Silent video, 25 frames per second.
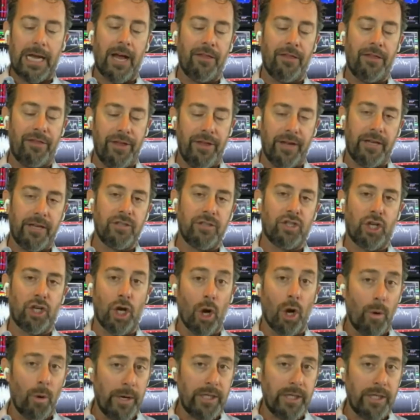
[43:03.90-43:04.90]
like I think
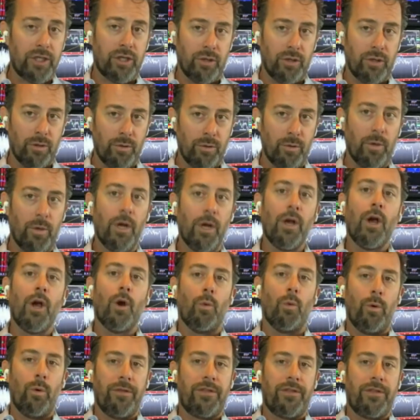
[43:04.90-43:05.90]
it's going to
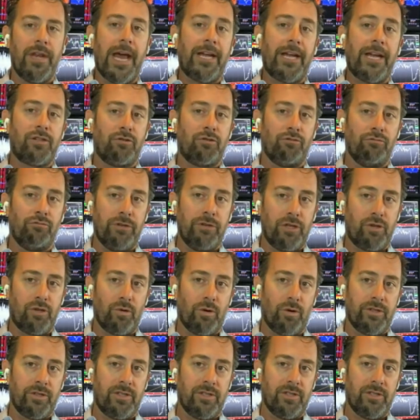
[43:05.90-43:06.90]
with natural
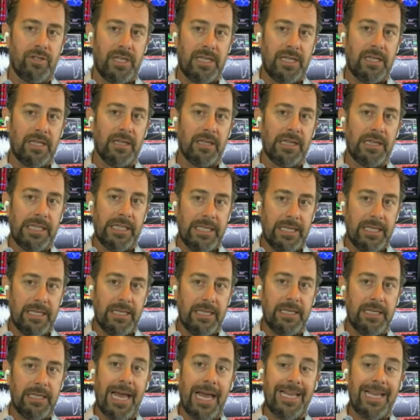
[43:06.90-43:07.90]
resources in the
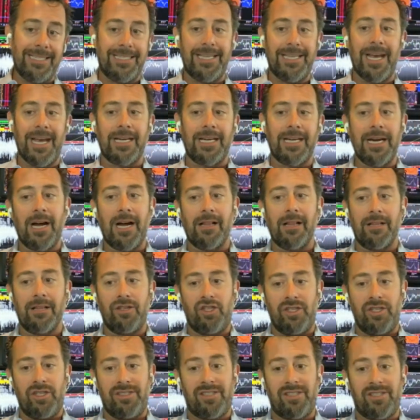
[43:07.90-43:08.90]
lead and
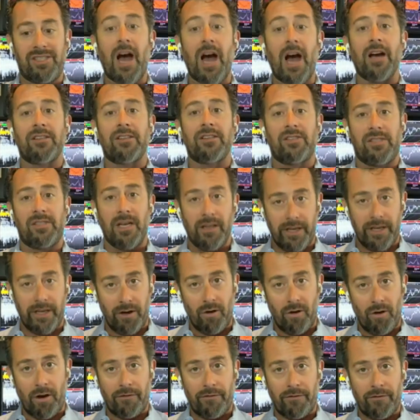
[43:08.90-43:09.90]
technology stocks
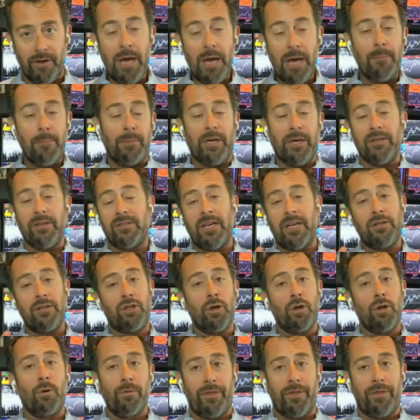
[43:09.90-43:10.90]
selling off because
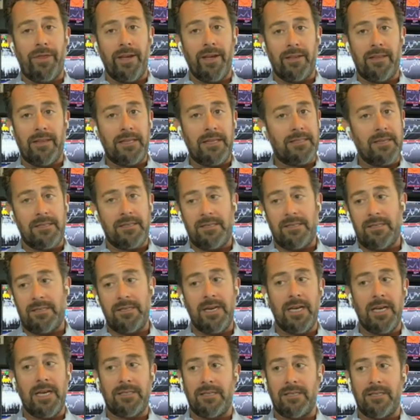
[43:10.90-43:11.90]
I don't think
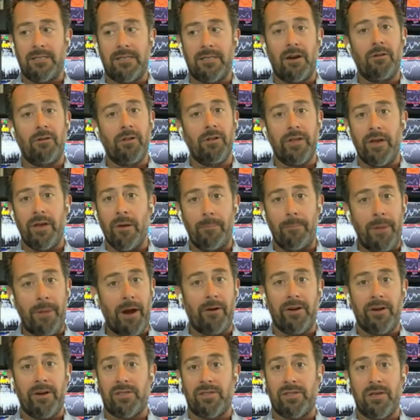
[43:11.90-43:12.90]
that's necessarily a
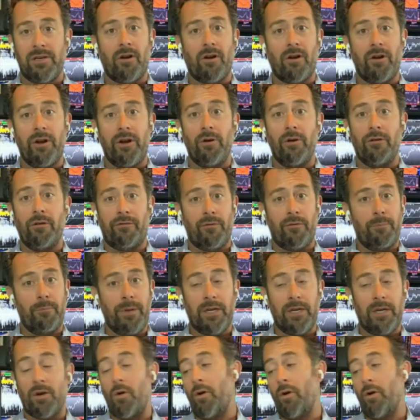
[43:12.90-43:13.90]
bearish scenario
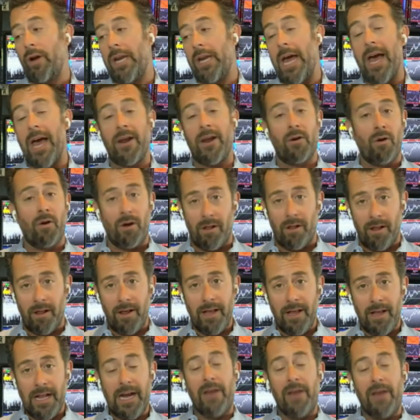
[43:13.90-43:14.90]
for Bitcoin at
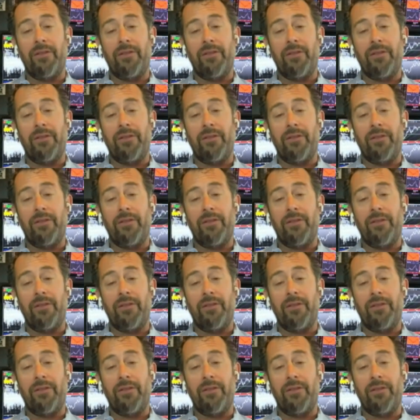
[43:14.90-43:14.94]
all.